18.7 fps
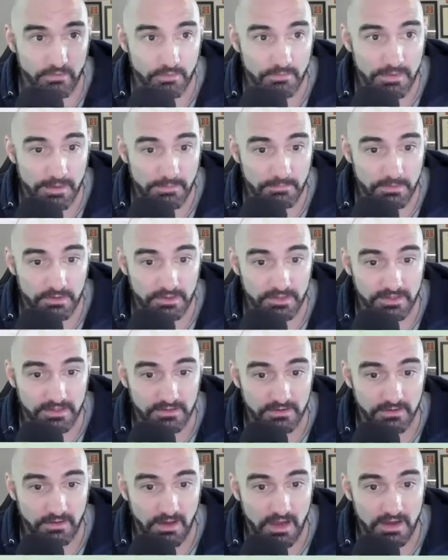remember,
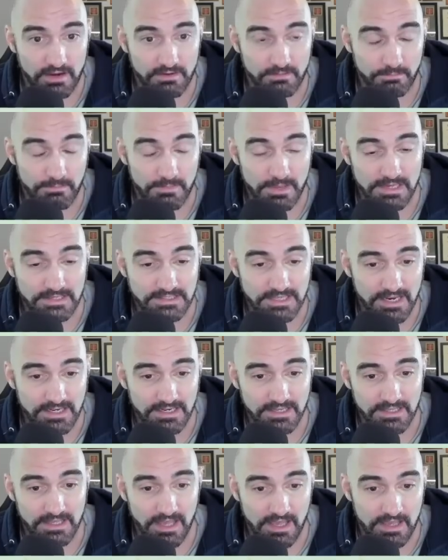
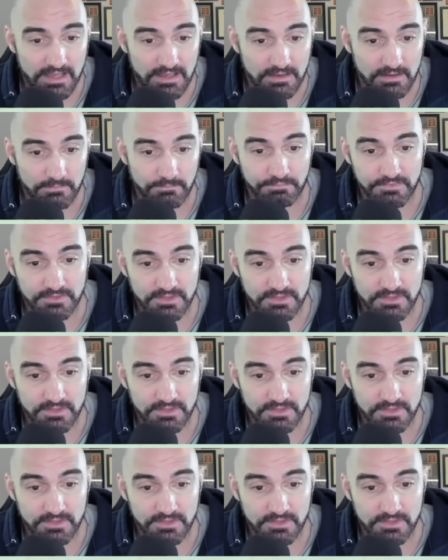maintaining a